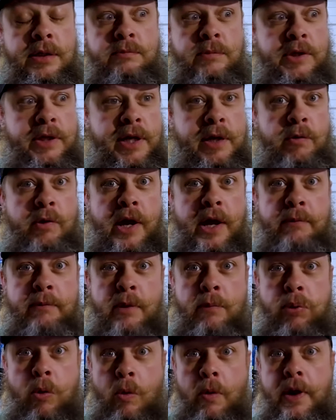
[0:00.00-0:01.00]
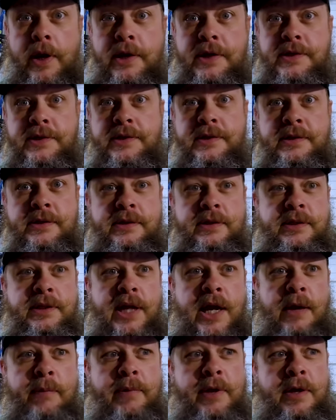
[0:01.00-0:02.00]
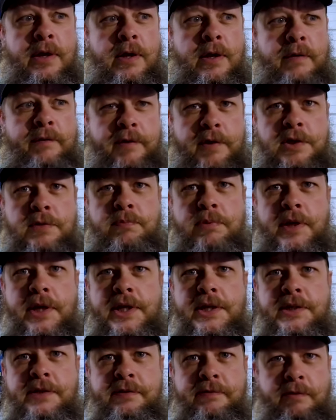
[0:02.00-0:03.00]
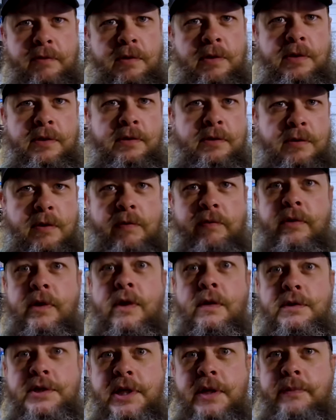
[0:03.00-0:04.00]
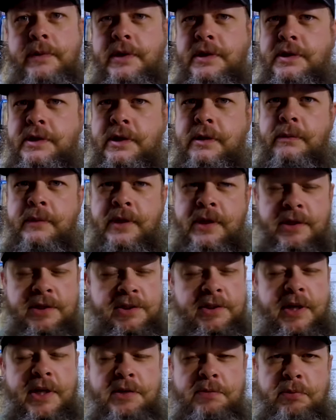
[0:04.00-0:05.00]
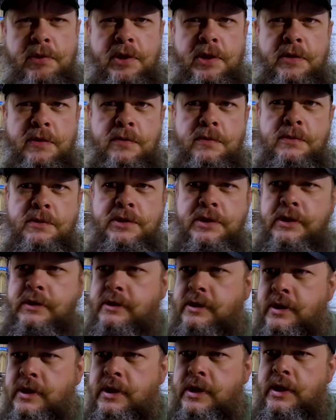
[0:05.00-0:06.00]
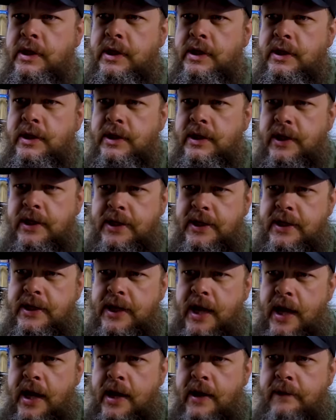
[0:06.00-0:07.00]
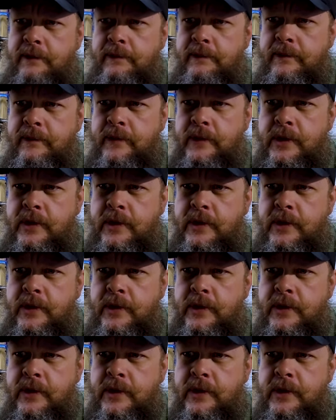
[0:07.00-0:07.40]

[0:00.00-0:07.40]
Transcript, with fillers: But anyway, my points got me uh, first place for the overall championship. So that was pretty cool. So I did that.